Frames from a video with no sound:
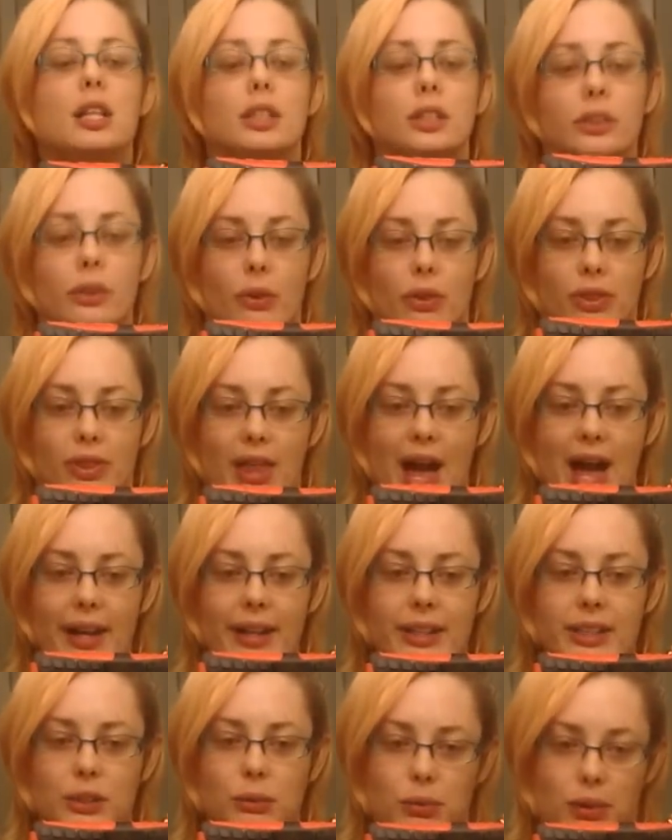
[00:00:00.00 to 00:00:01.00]
So
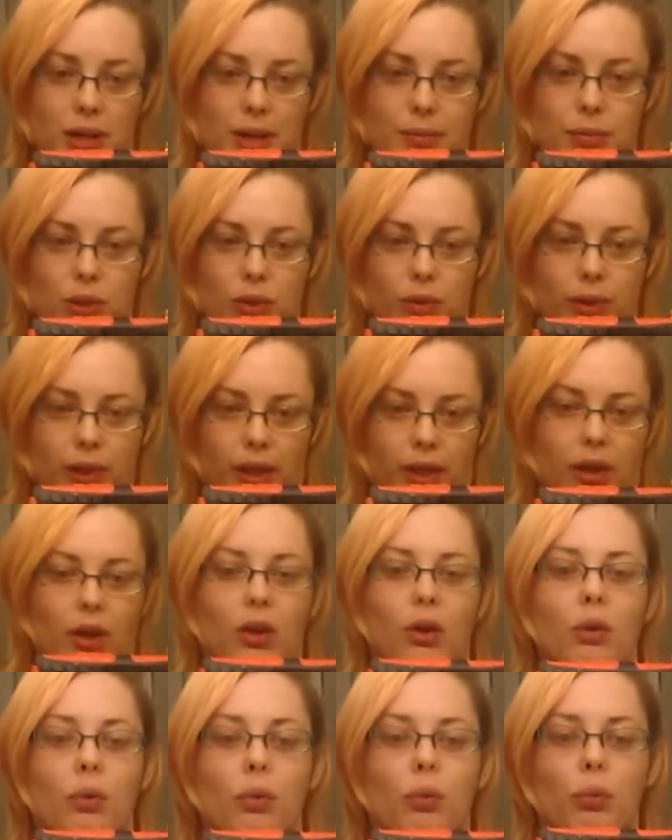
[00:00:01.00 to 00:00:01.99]
that is what I'm doing
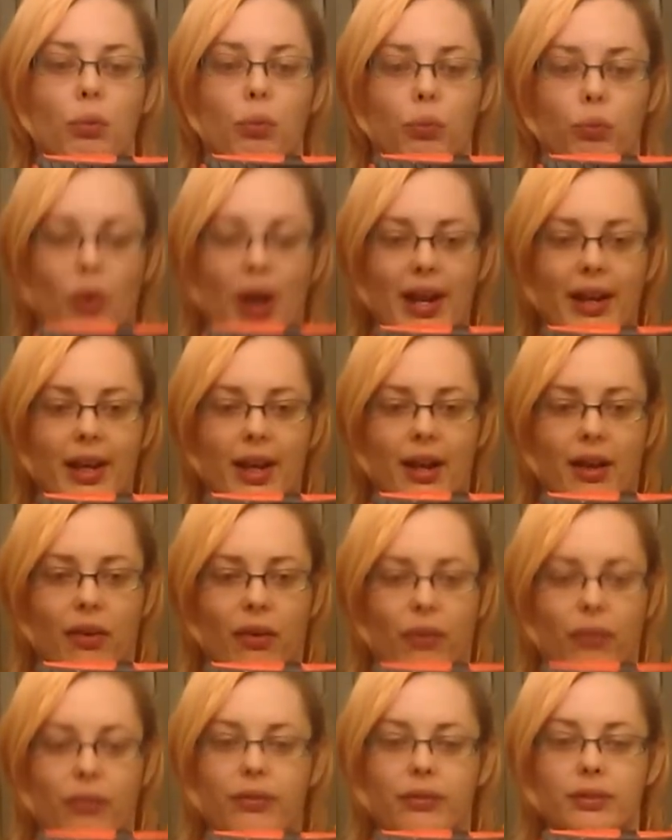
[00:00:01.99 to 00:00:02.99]
right
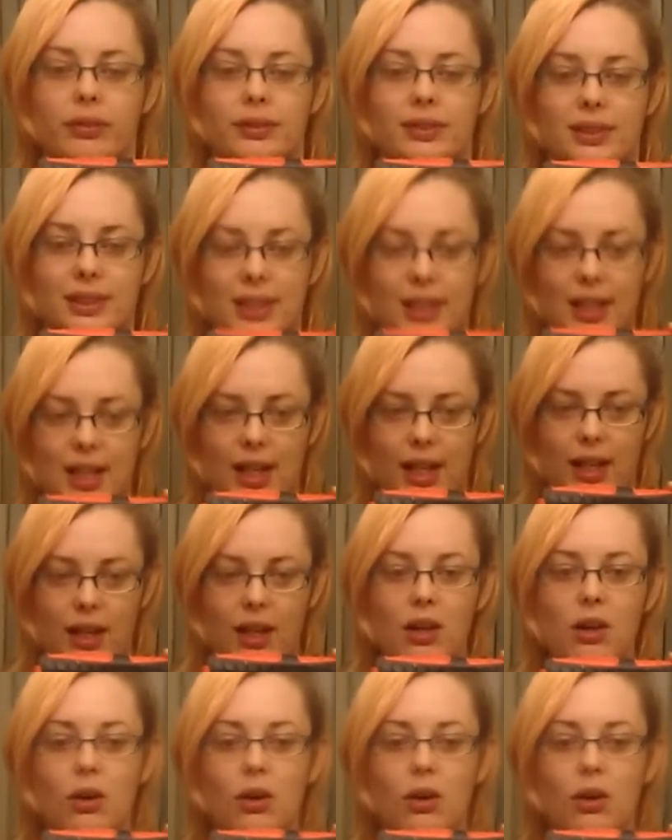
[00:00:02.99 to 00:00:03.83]
now, today,